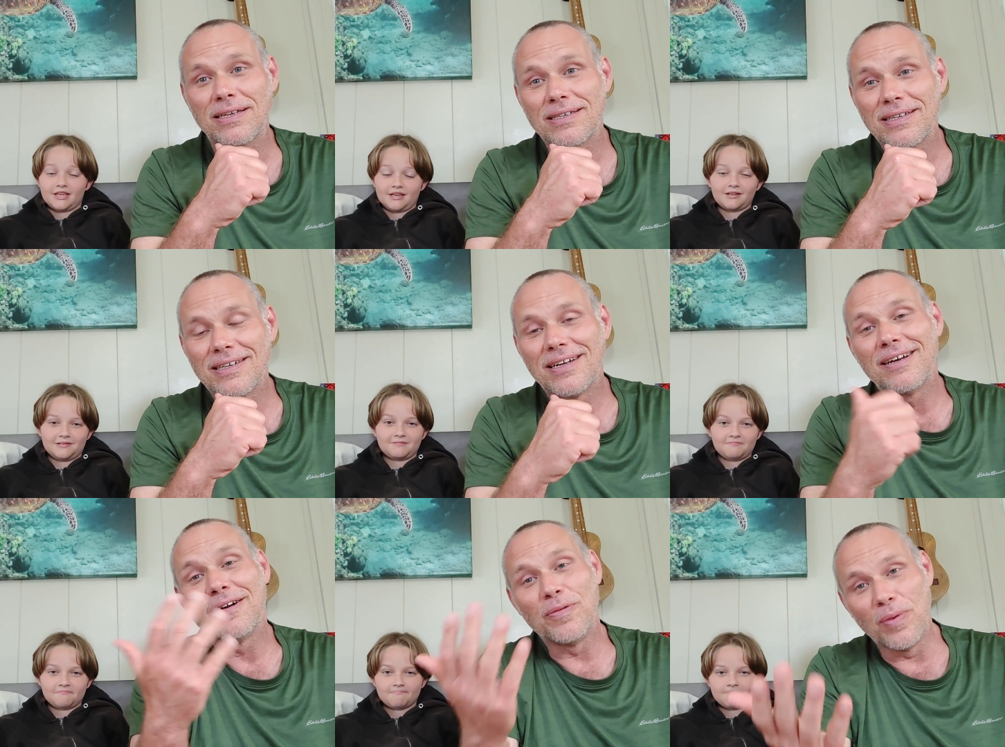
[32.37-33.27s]
Speaker 1: Yeah.
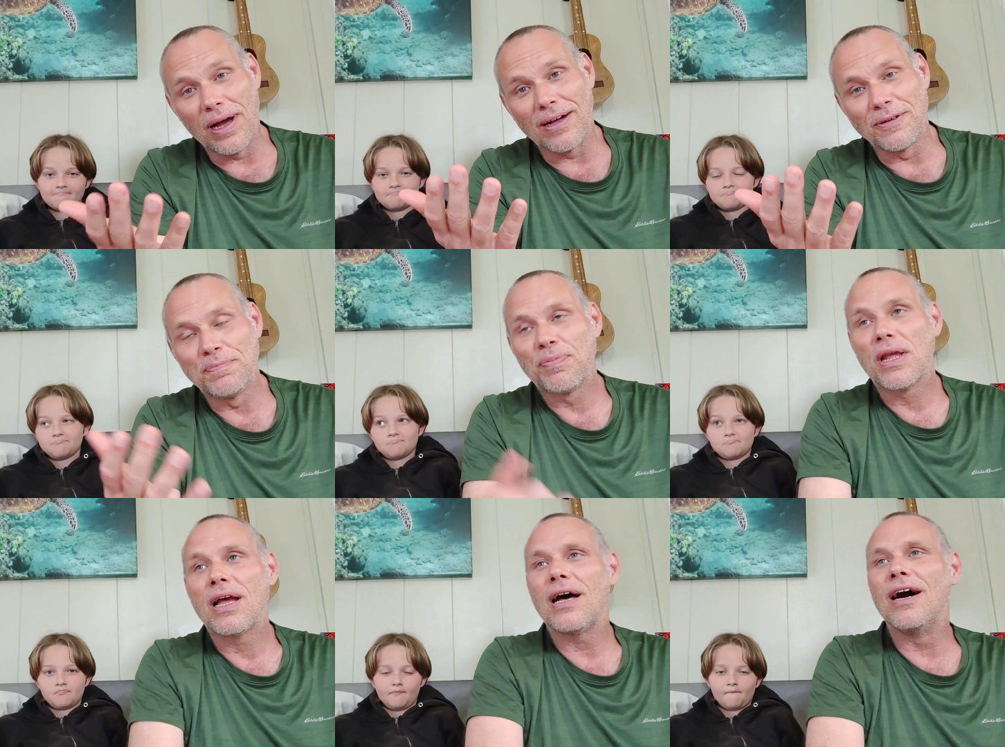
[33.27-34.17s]
Well,
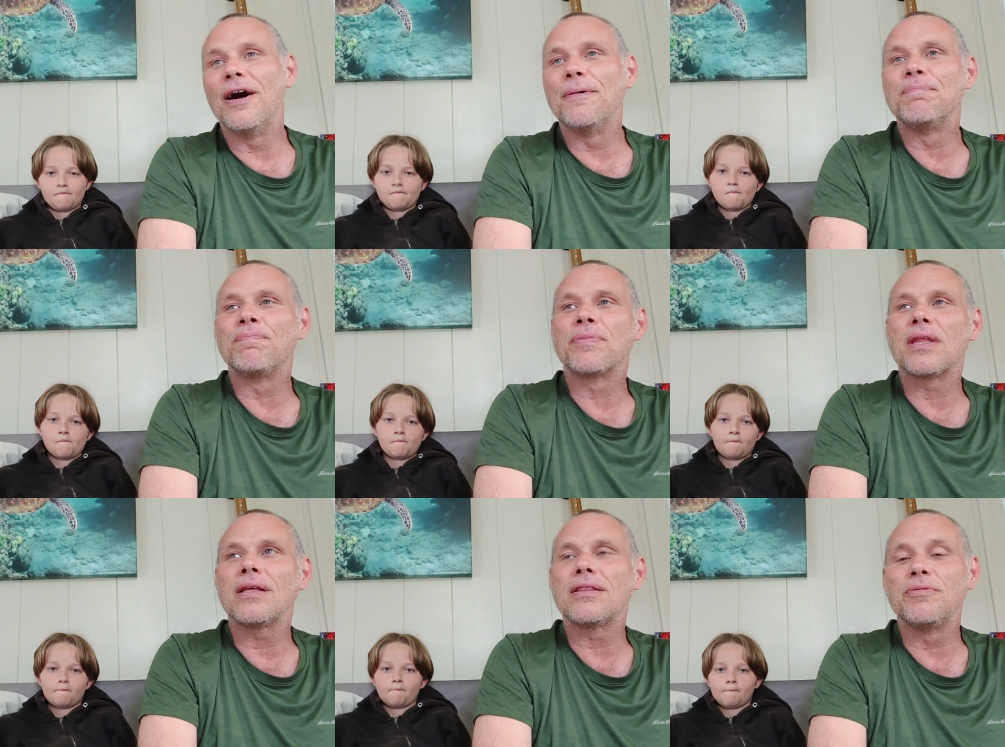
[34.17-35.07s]

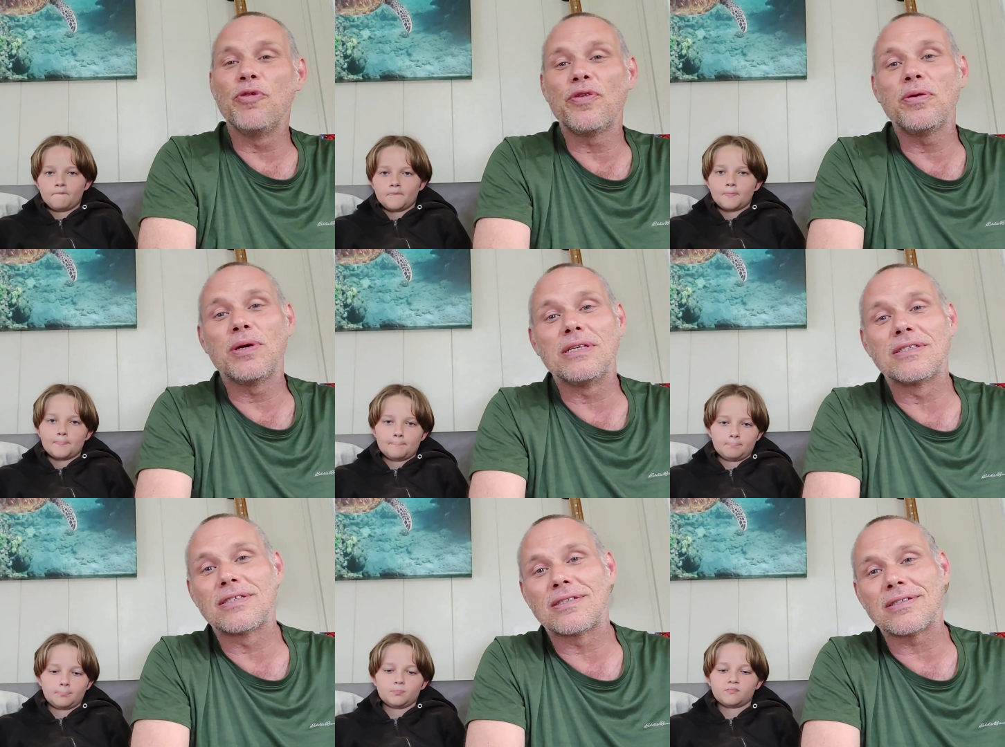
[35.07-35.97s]
um, the movie
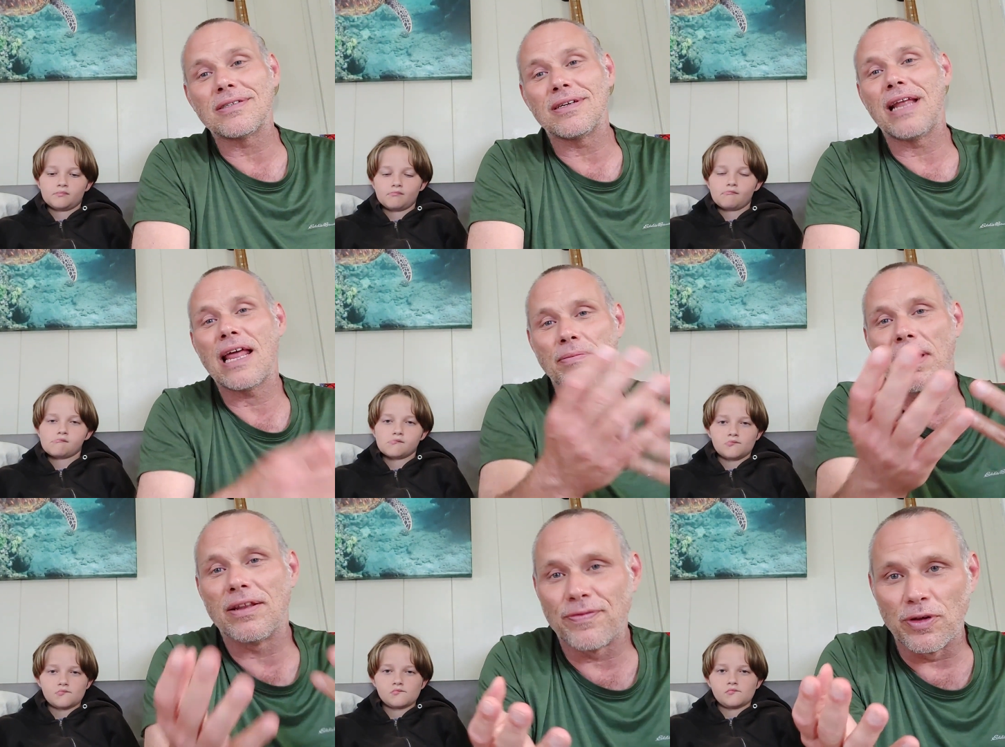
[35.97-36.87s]
is an
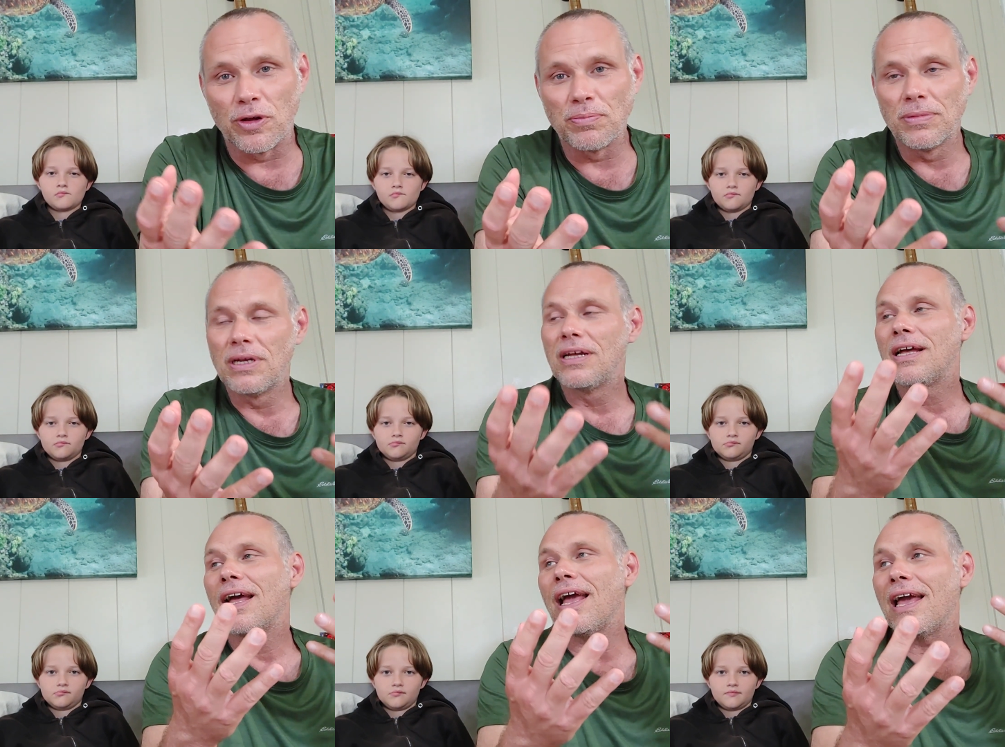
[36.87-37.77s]
animated film,
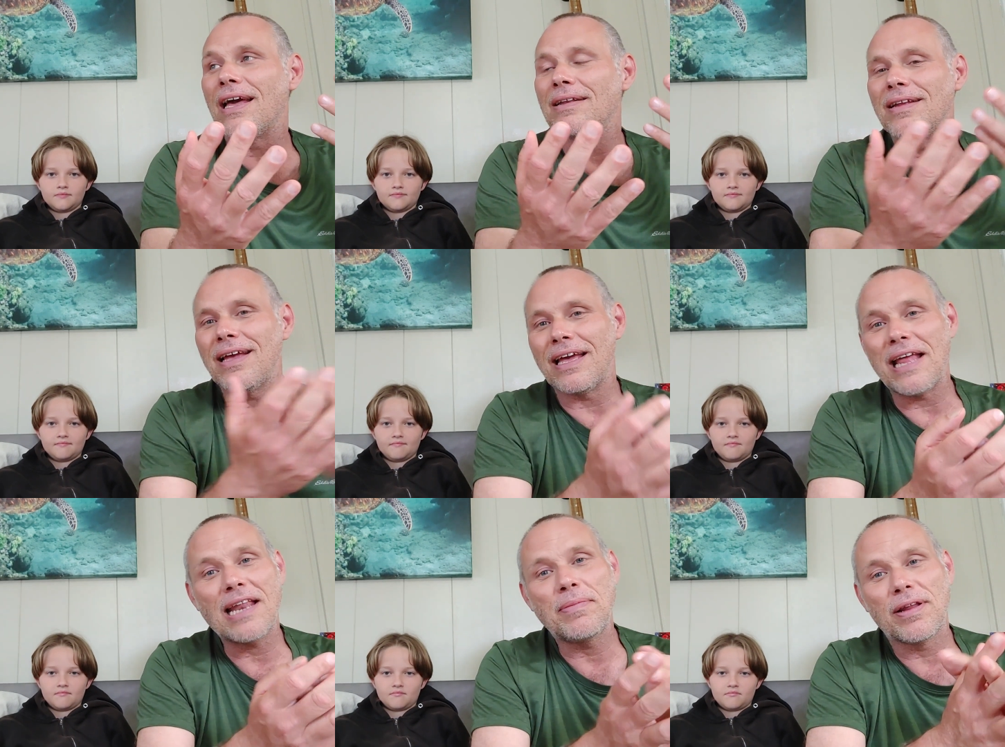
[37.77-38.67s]
and an
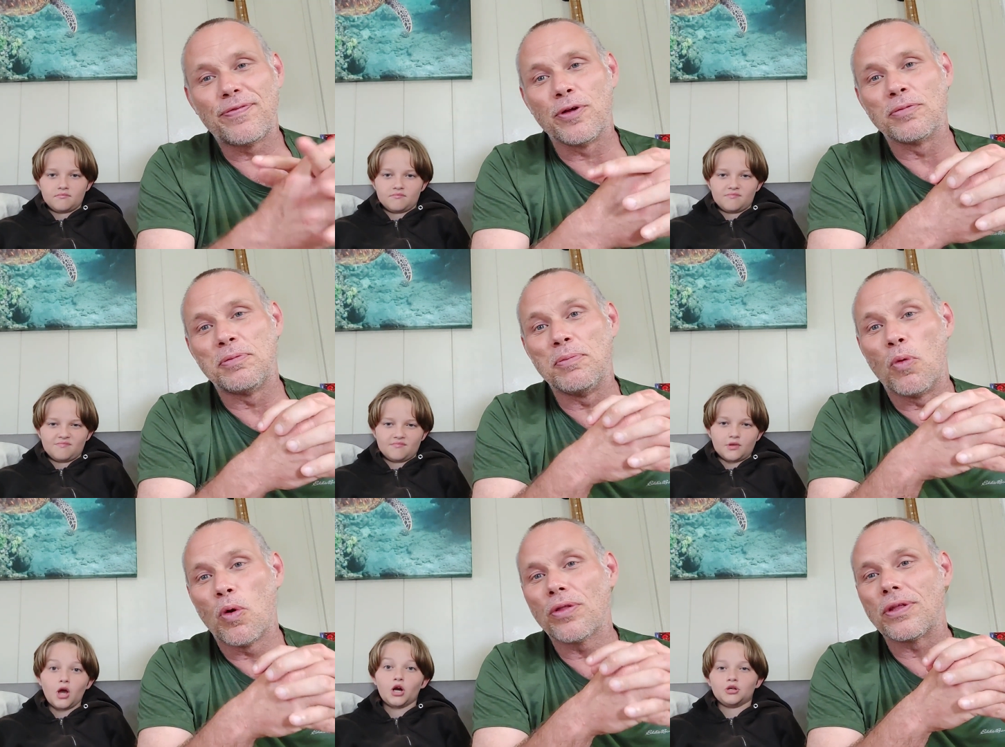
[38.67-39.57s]
animated film to be
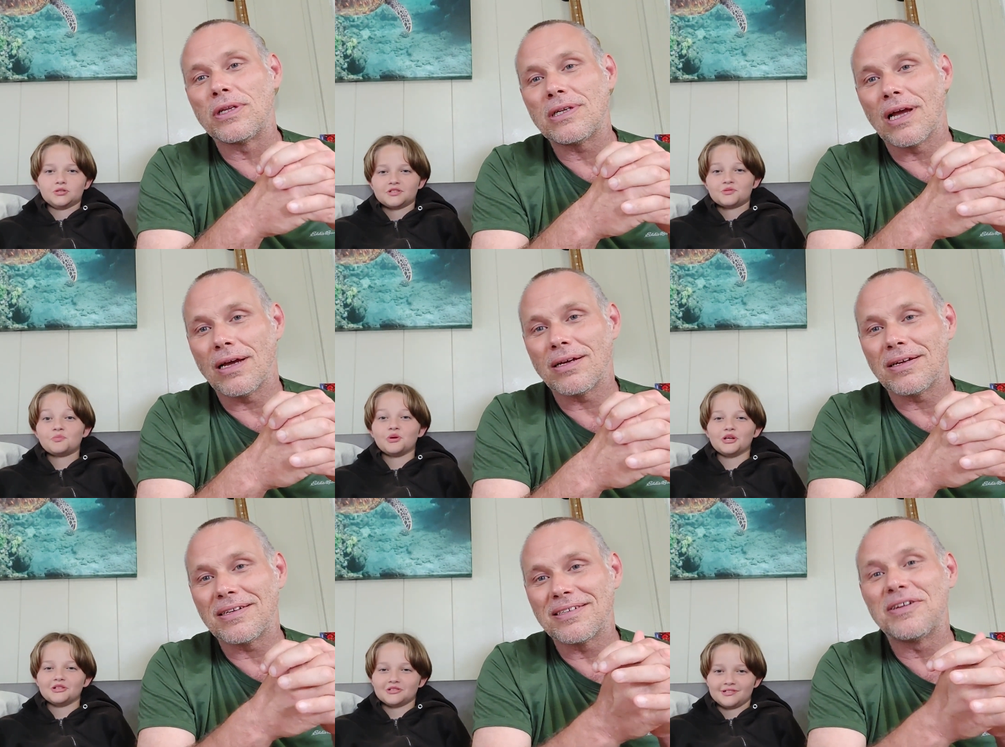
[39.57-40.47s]
more oh, than
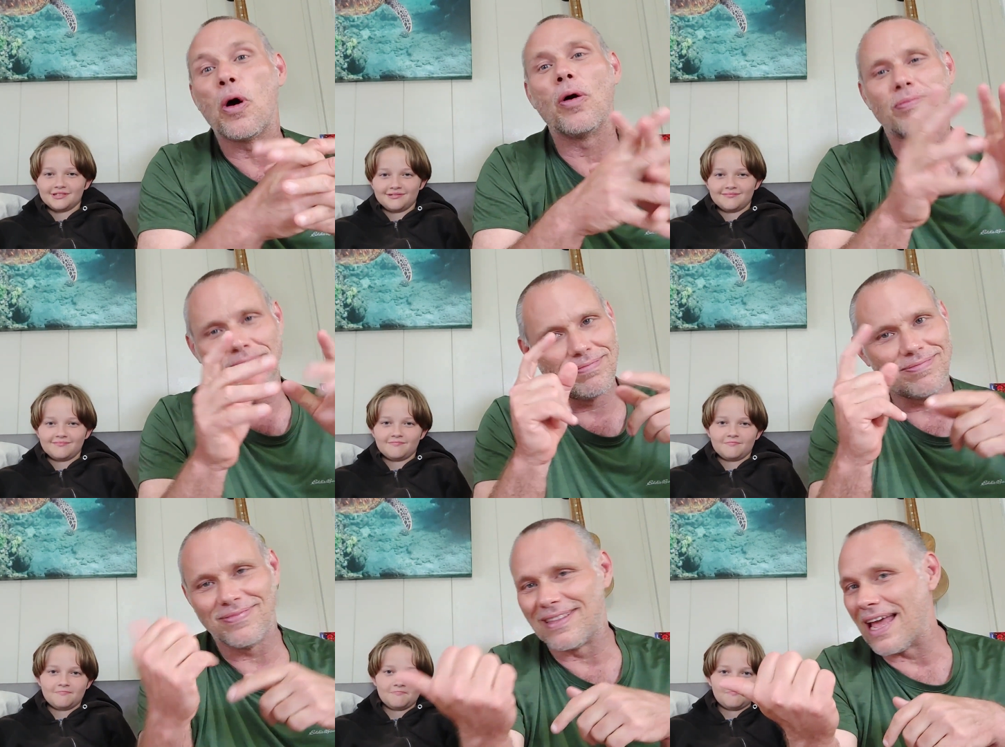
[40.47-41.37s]
spoilers. Oh,
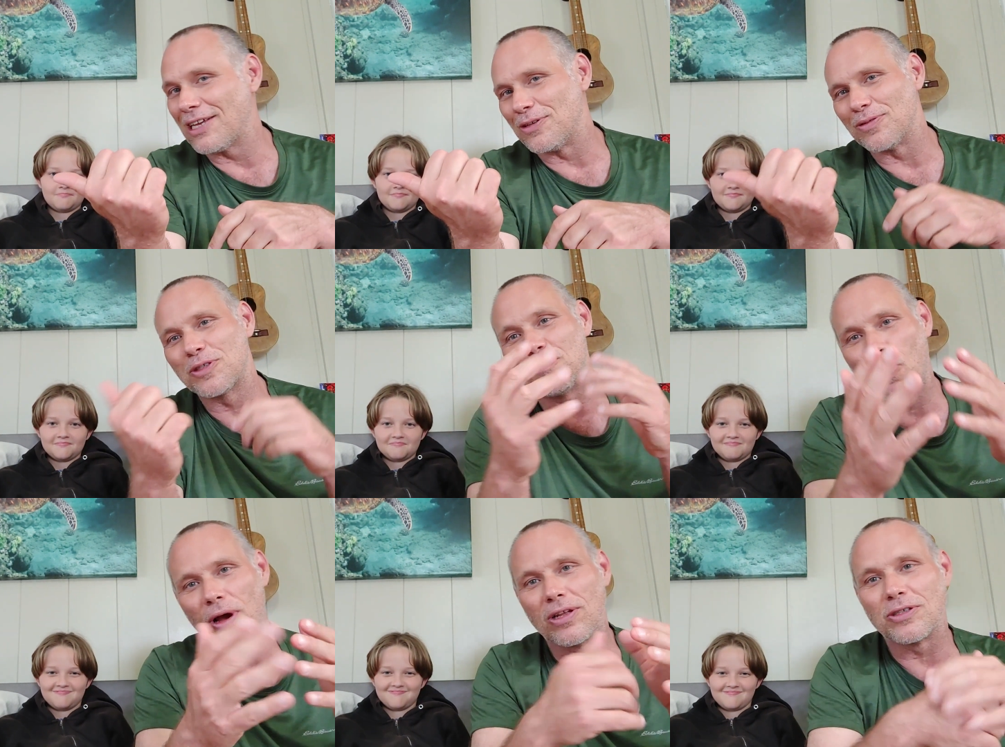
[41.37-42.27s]
thank you.
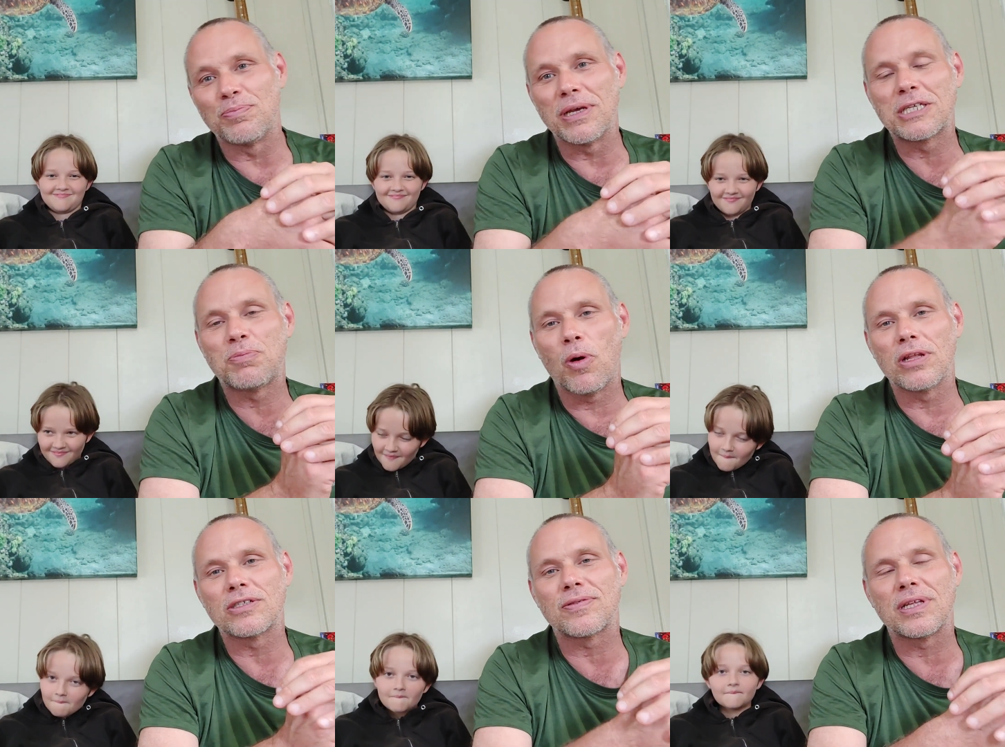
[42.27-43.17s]
Spoilers. Big
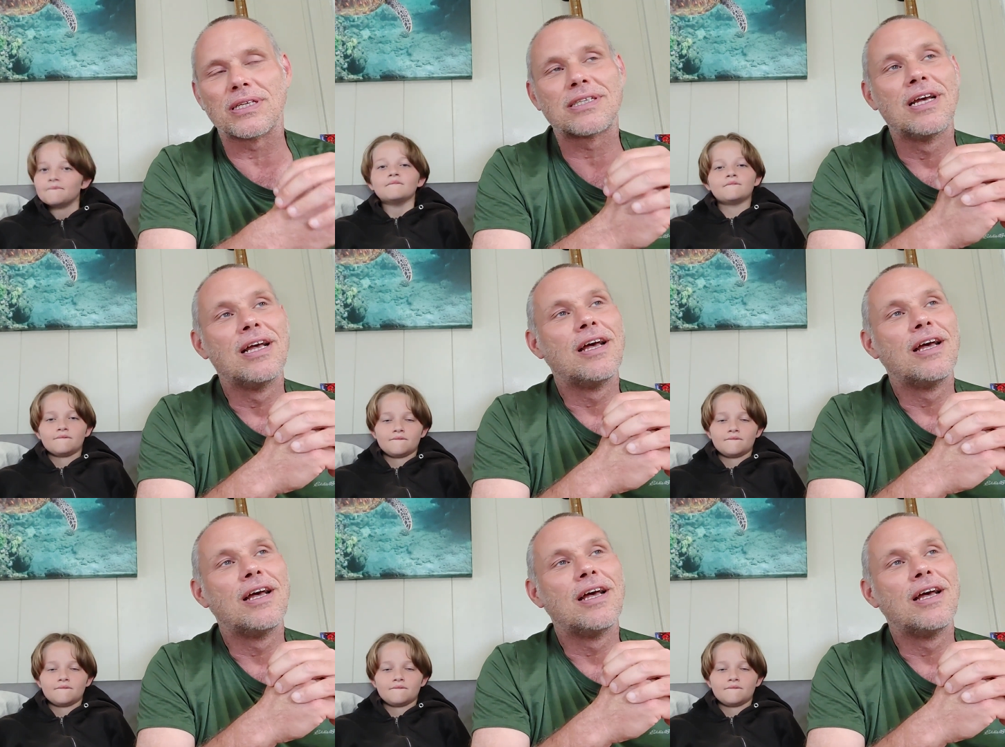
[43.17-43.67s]
spoilers for this.